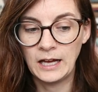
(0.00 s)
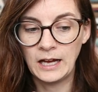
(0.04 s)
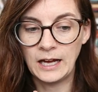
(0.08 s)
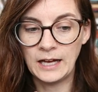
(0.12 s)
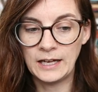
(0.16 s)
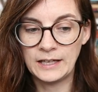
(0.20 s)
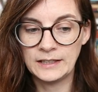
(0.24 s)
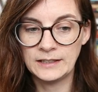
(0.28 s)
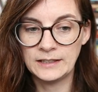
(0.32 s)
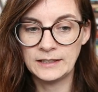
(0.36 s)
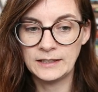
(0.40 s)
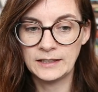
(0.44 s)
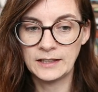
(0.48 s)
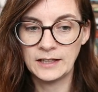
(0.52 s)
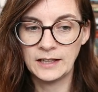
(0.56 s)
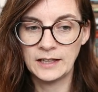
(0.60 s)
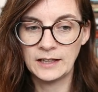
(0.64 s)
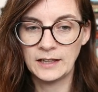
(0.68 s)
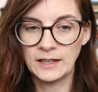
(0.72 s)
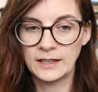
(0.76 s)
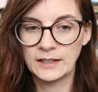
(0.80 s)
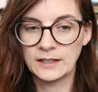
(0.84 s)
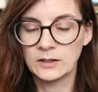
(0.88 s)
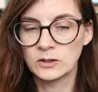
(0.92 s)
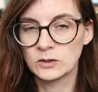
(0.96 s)
I did
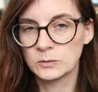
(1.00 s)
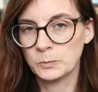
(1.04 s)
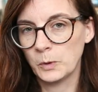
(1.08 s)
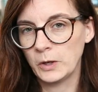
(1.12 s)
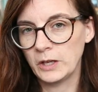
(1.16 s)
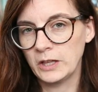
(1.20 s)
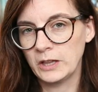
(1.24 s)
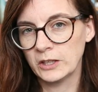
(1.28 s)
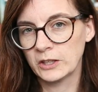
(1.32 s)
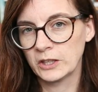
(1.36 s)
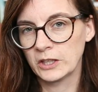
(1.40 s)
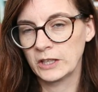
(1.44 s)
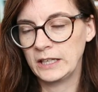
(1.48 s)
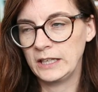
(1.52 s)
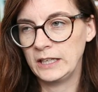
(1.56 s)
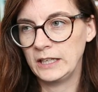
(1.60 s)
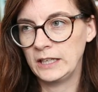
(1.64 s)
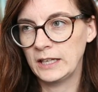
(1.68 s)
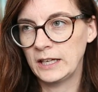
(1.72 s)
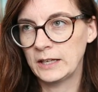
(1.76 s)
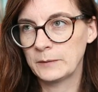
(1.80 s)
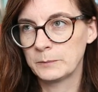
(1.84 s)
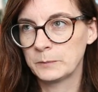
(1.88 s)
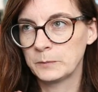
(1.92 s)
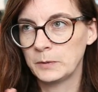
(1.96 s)
a like
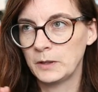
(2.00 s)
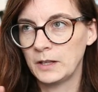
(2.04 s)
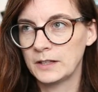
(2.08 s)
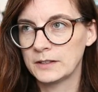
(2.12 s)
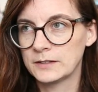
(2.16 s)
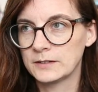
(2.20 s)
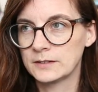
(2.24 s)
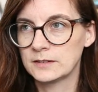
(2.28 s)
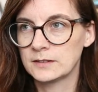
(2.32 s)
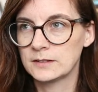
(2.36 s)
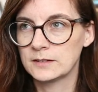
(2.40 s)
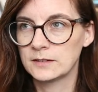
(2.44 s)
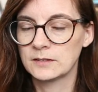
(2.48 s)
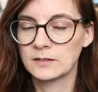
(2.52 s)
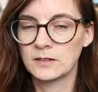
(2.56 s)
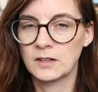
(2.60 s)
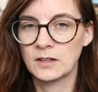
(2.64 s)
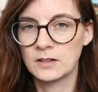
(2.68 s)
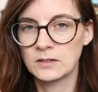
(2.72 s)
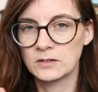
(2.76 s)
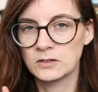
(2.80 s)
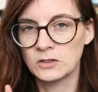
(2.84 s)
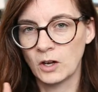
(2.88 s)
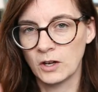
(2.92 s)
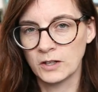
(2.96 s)
spoilery plus
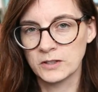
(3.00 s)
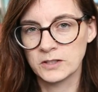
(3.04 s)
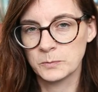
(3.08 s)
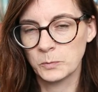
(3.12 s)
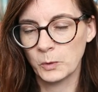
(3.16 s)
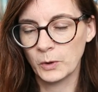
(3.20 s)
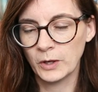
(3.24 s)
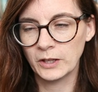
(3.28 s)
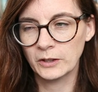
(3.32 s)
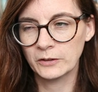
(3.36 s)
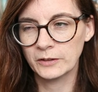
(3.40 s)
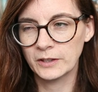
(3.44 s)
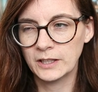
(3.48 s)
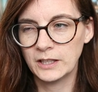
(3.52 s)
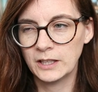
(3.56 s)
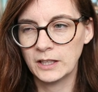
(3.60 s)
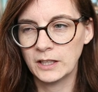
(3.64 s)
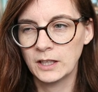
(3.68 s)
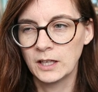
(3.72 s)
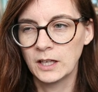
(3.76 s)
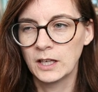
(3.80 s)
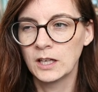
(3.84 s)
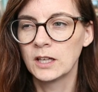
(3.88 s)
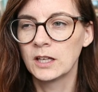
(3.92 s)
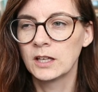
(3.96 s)

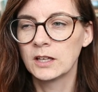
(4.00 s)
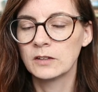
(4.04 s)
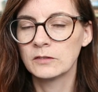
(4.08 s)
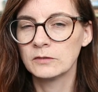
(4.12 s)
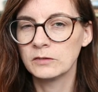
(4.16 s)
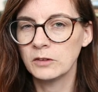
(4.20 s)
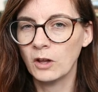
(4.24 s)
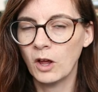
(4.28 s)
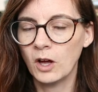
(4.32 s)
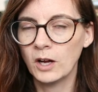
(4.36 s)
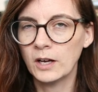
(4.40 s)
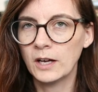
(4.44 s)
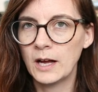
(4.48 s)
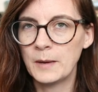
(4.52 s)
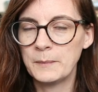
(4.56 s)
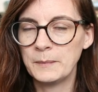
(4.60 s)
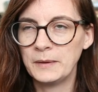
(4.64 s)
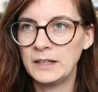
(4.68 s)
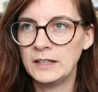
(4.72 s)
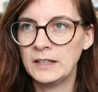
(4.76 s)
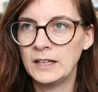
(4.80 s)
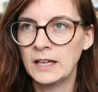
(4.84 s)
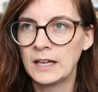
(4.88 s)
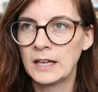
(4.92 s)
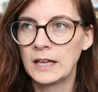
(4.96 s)
non-spoilery vlog. I
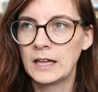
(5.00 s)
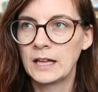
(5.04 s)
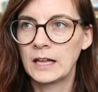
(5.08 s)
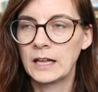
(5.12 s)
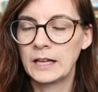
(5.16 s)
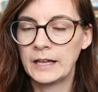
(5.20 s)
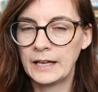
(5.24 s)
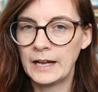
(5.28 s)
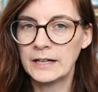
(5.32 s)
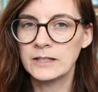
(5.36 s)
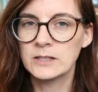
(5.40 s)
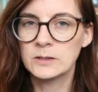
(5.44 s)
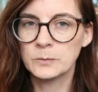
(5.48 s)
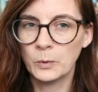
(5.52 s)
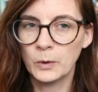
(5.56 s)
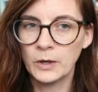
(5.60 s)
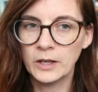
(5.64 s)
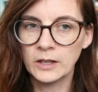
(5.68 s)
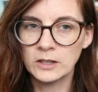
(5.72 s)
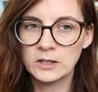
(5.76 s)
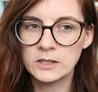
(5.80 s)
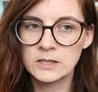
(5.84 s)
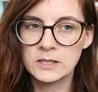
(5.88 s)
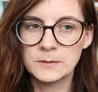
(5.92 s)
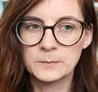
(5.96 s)
mean, it had
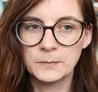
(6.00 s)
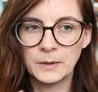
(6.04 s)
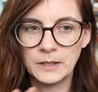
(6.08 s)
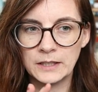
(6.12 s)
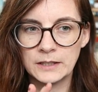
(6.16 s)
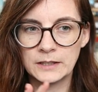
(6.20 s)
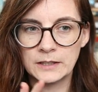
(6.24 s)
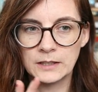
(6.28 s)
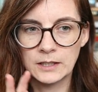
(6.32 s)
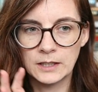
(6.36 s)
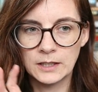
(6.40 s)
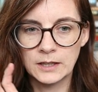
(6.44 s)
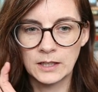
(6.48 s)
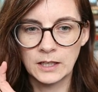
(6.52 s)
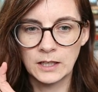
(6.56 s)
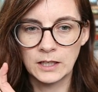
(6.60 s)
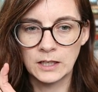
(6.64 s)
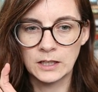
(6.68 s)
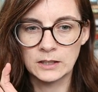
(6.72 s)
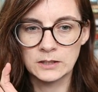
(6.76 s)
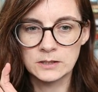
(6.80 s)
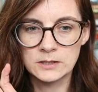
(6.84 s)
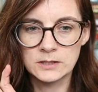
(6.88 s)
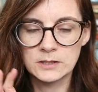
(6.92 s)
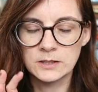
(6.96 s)
spoilers, but
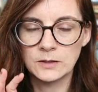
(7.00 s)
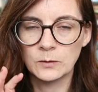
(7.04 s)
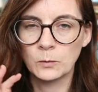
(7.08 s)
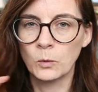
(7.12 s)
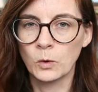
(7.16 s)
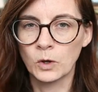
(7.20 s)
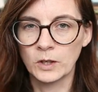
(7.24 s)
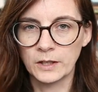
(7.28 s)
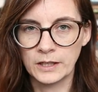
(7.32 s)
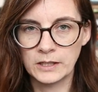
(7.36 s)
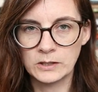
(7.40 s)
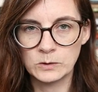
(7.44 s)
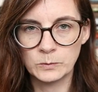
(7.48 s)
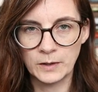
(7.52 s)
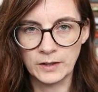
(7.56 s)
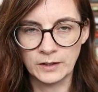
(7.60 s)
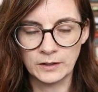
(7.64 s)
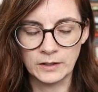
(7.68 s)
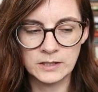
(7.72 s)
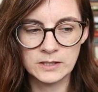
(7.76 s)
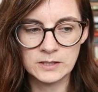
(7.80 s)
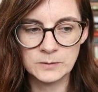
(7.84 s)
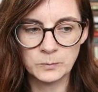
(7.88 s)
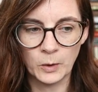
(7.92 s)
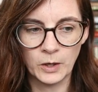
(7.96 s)
there's warnings when
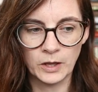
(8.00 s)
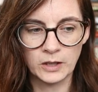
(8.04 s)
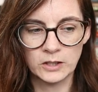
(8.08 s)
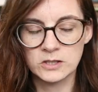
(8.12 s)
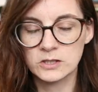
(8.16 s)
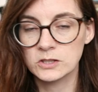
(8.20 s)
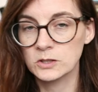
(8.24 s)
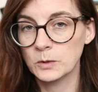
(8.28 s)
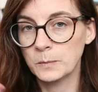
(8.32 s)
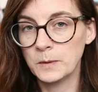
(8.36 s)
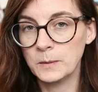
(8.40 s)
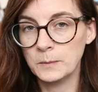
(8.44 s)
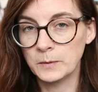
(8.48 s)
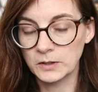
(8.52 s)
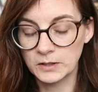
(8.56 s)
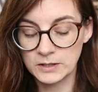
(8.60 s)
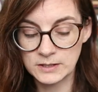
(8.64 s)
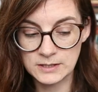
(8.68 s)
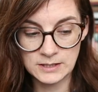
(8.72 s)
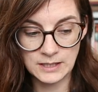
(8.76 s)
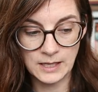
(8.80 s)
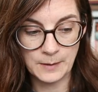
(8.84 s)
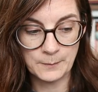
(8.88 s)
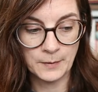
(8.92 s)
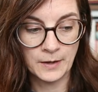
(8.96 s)
there is spoilers so people
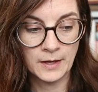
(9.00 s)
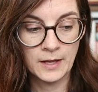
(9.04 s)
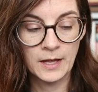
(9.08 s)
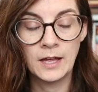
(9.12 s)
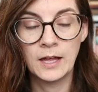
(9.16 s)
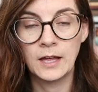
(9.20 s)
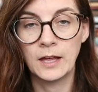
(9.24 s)
could skip.